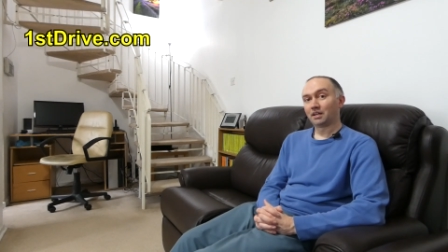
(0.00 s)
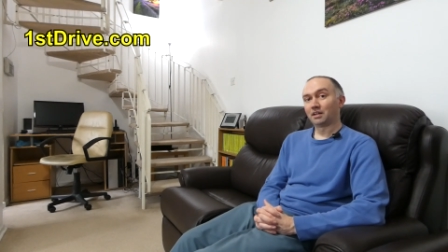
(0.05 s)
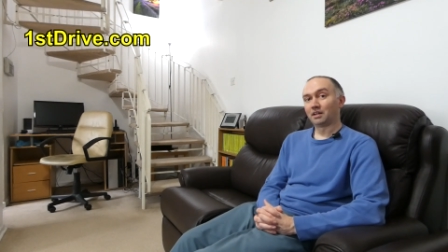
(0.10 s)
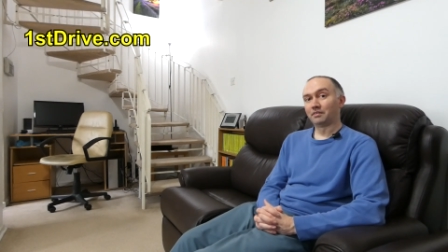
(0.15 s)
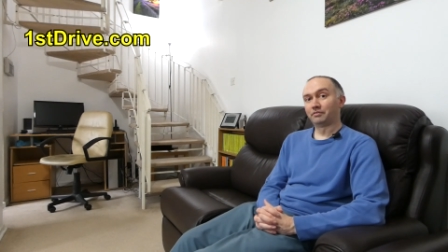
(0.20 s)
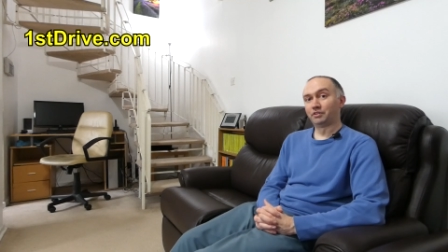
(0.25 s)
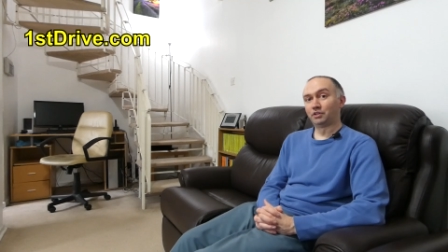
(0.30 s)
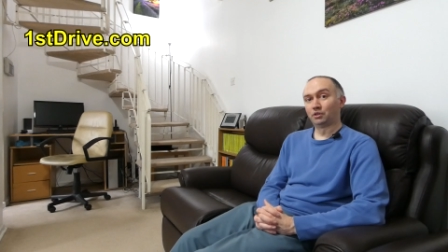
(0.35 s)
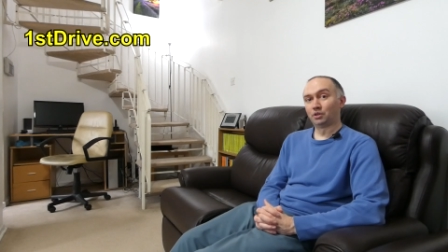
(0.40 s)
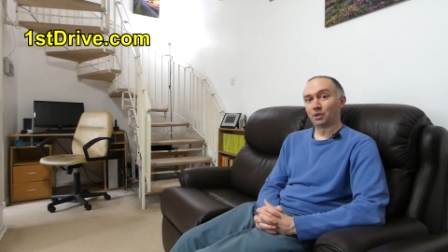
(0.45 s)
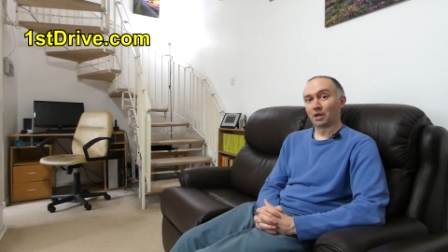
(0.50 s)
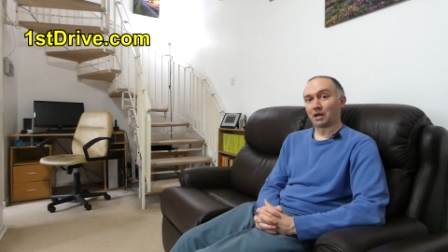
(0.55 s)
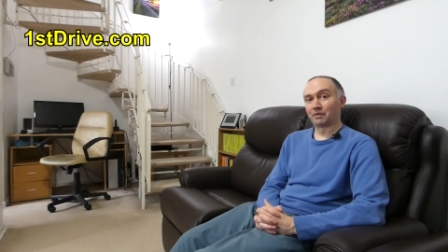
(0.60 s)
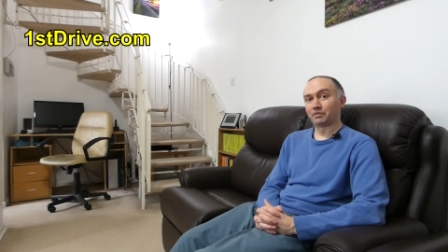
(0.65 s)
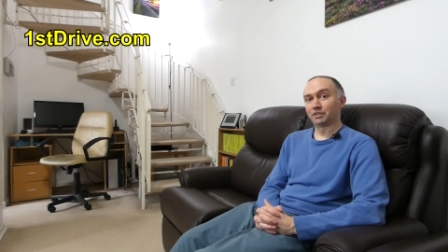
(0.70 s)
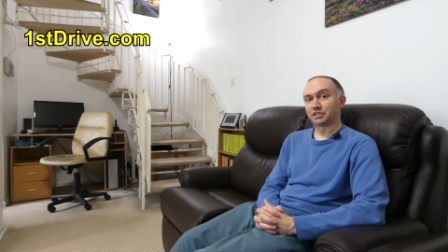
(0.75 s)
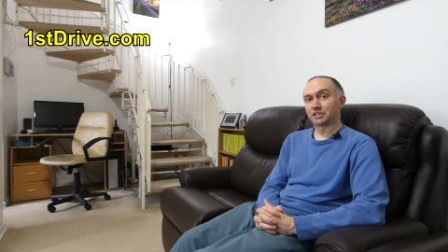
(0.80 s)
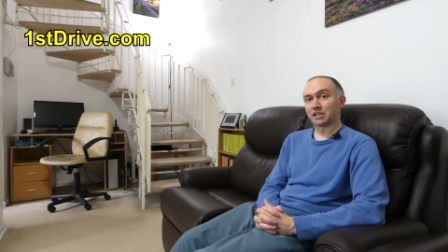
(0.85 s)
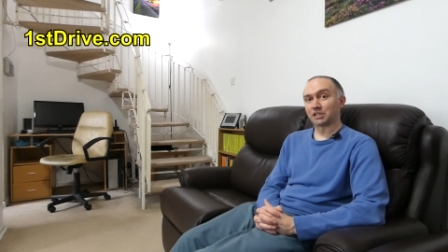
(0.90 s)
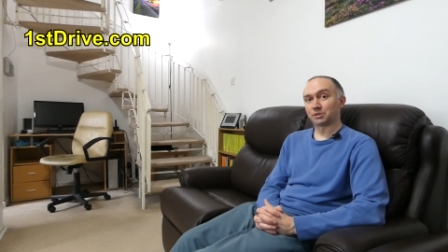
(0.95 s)
If you have
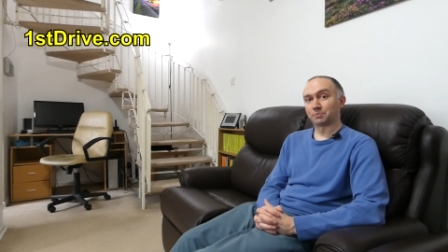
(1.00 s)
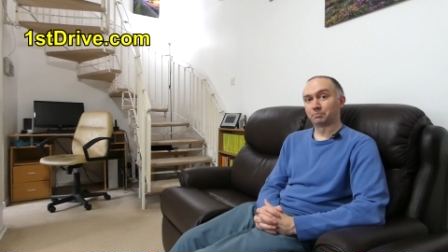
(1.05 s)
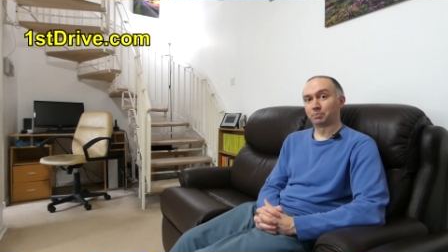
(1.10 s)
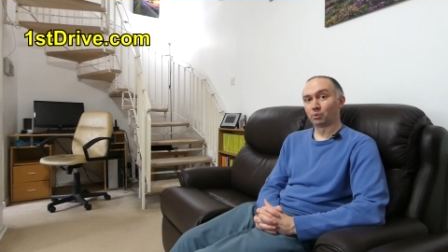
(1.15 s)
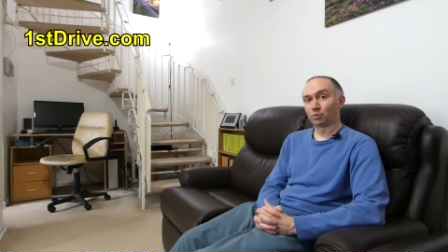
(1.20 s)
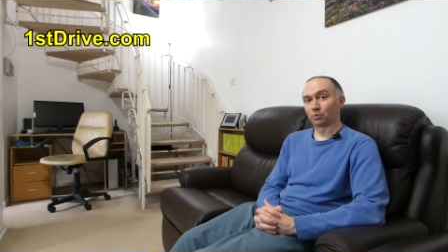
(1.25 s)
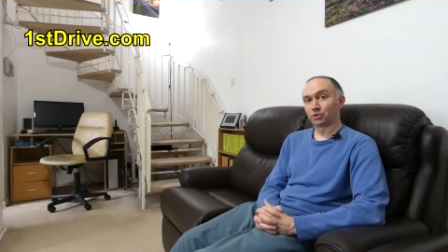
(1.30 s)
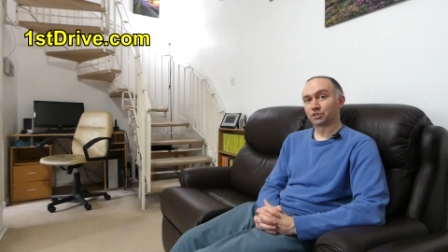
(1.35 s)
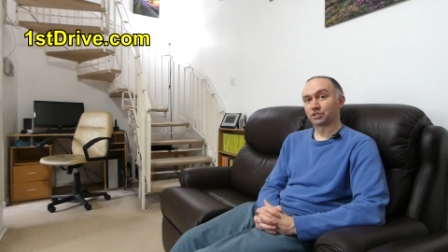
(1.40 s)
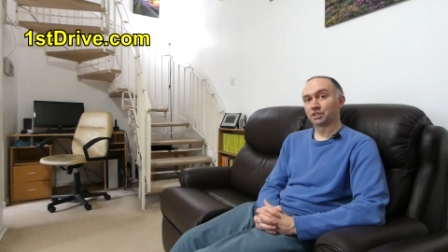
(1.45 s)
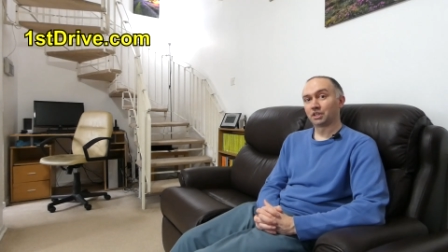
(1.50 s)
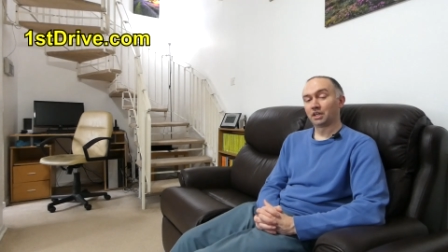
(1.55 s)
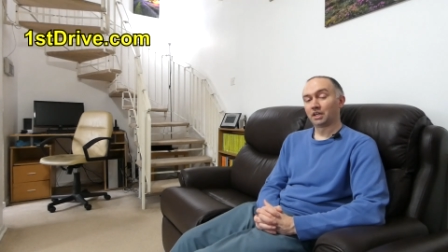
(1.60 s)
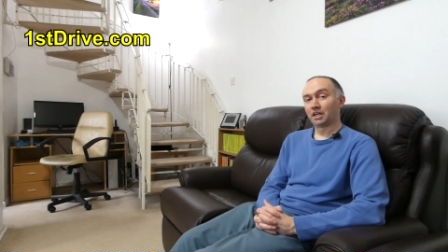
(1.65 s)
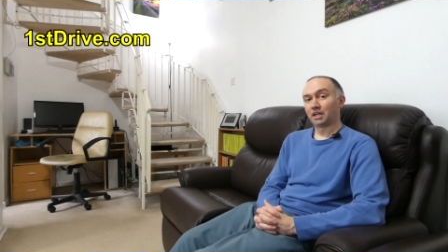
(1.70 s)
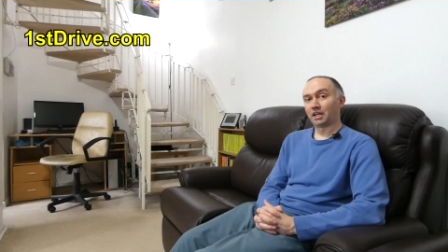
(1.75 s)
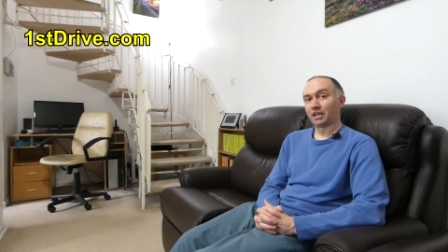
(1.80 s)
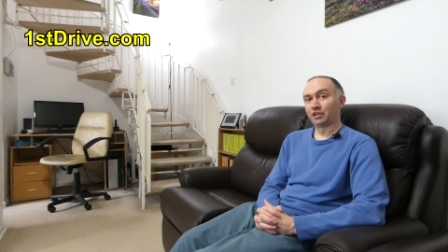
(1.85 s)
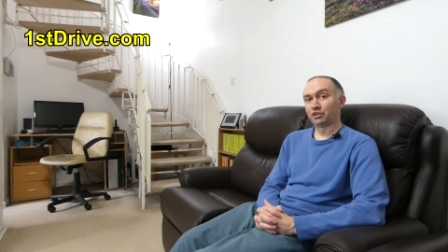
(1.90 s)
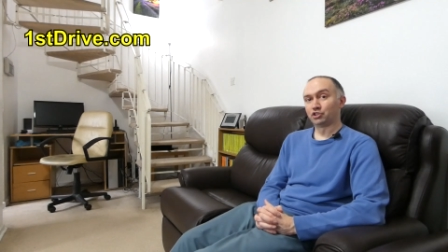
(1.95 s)
a test booked
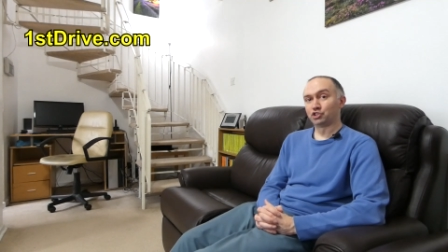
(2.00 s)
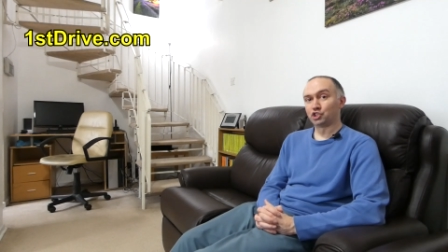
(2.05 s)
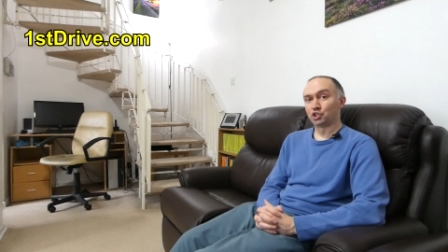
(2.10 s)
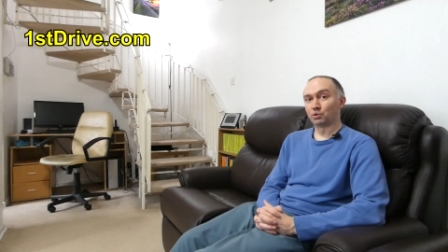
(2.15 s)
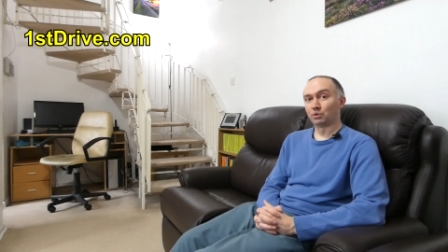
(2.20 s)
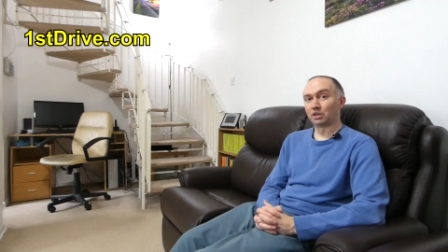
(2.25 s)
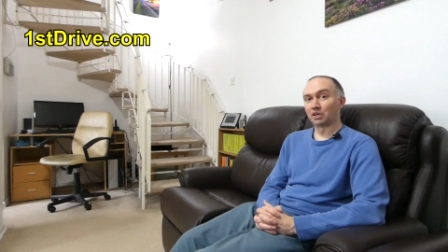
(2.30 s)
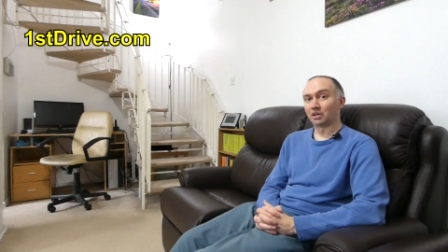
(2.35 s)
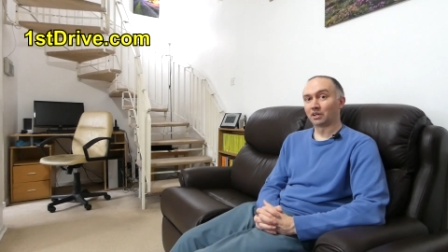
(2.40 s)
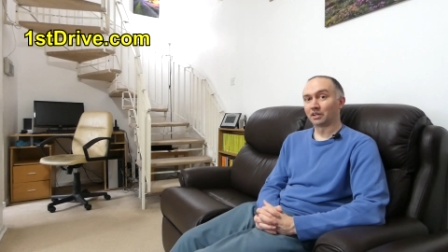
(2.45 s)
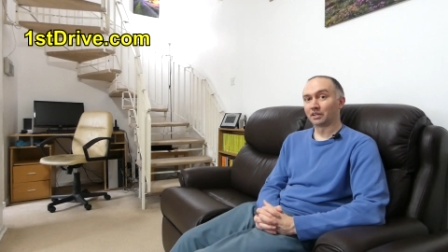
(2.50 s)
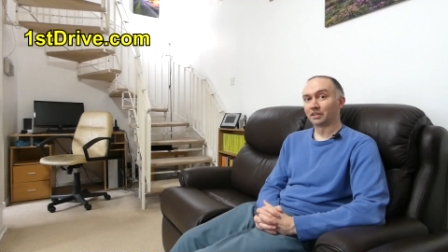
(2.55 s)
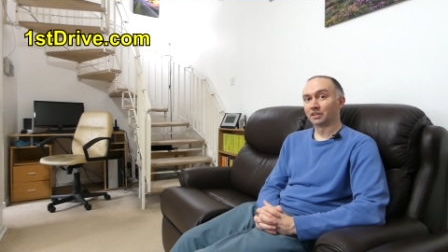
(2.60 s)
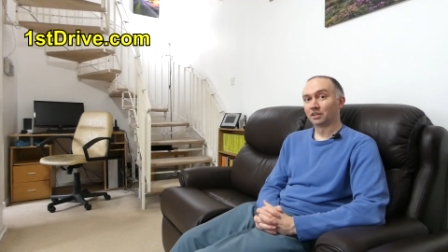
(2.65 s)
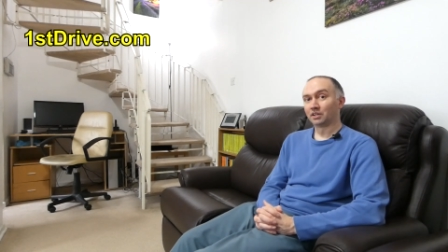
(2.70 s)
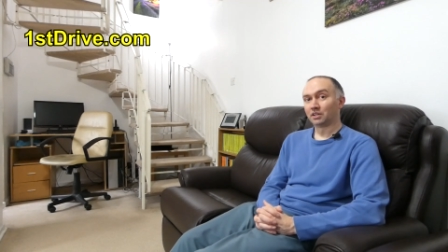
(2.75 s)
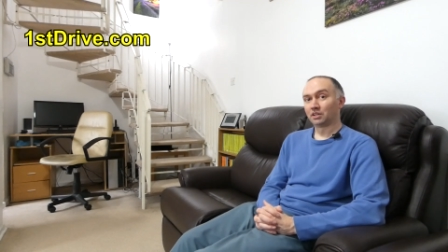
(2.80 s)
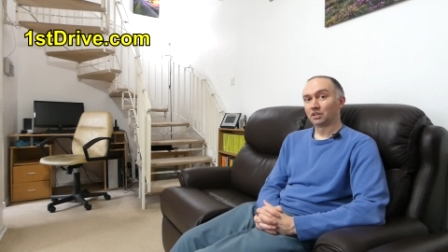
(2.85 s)
in July,